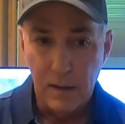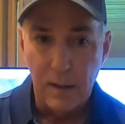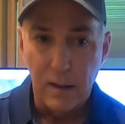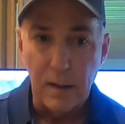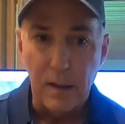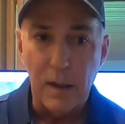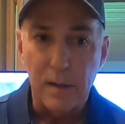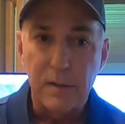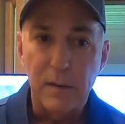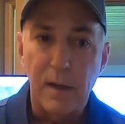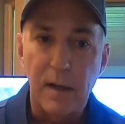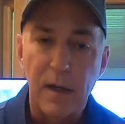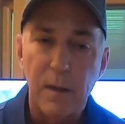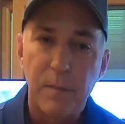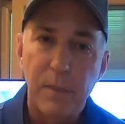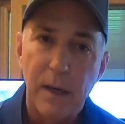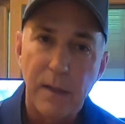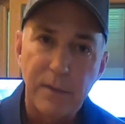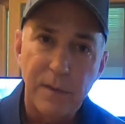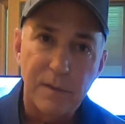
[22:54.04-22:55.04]
I'll talk
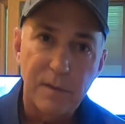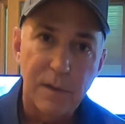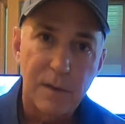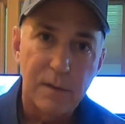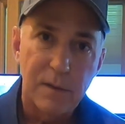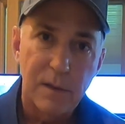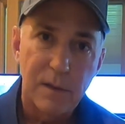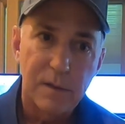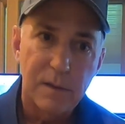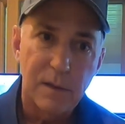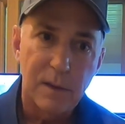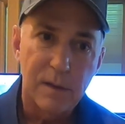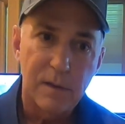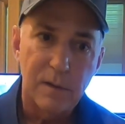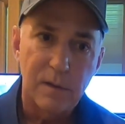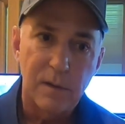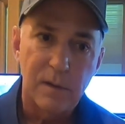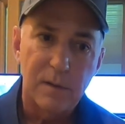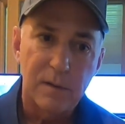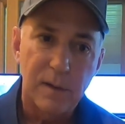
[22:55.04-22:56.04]
about the statistics
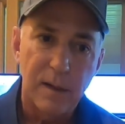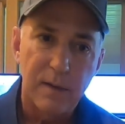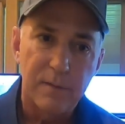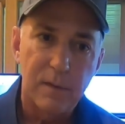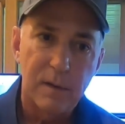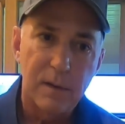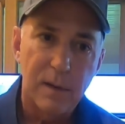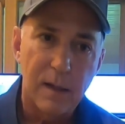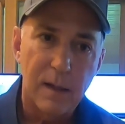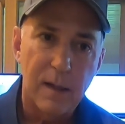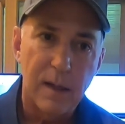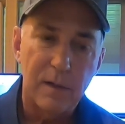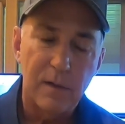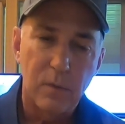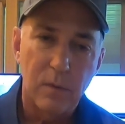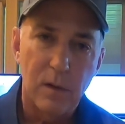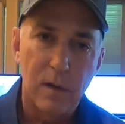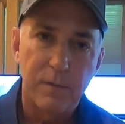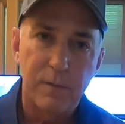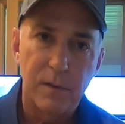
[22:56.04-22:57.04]
in the 7, 9,
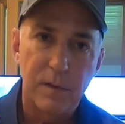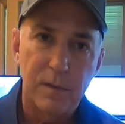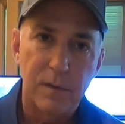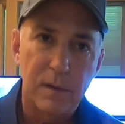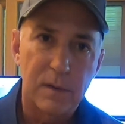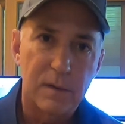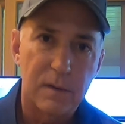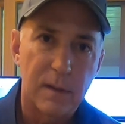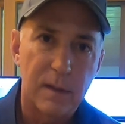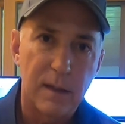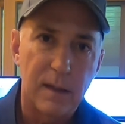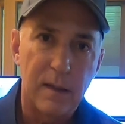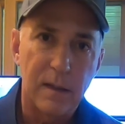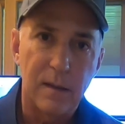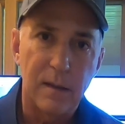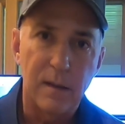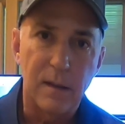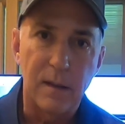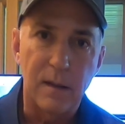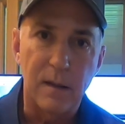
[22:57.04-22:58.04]
12, and
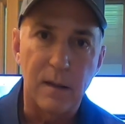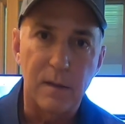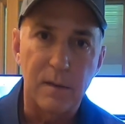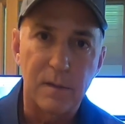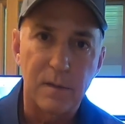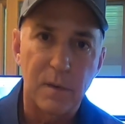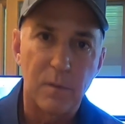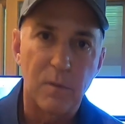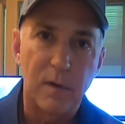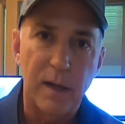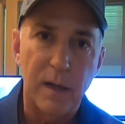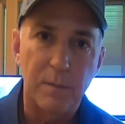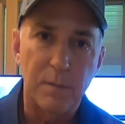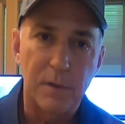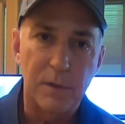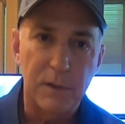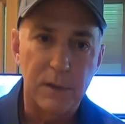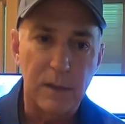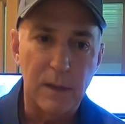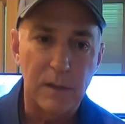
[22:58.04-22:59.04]
16 Simrad
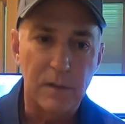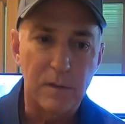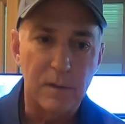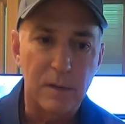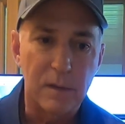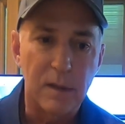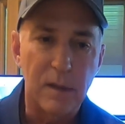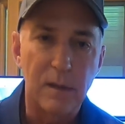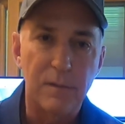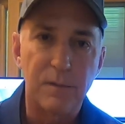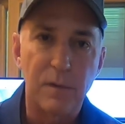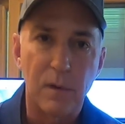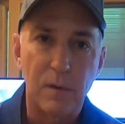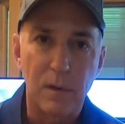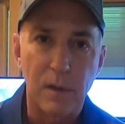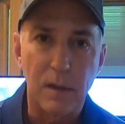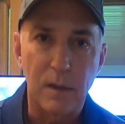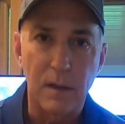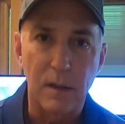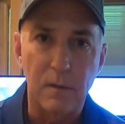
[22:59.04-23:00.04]
machines, the Evo
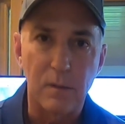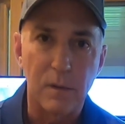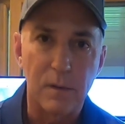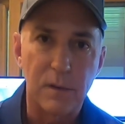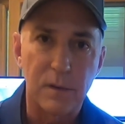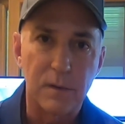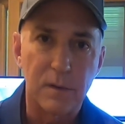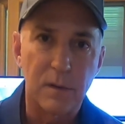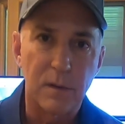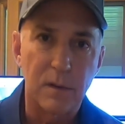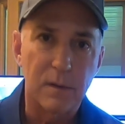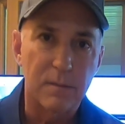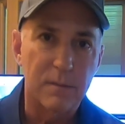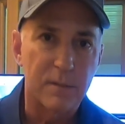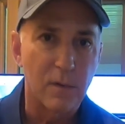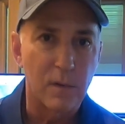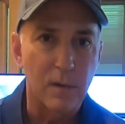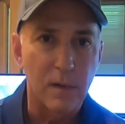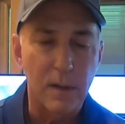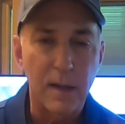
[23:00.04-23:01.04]
line, which is the
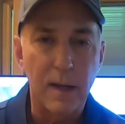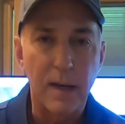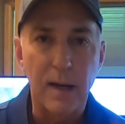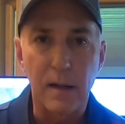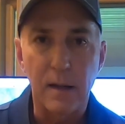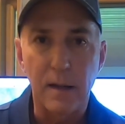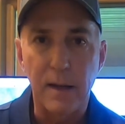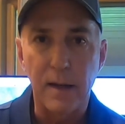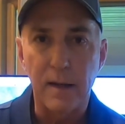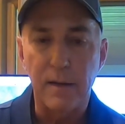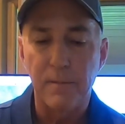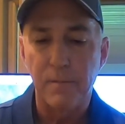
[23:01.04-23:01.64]
sort of the Cadillac.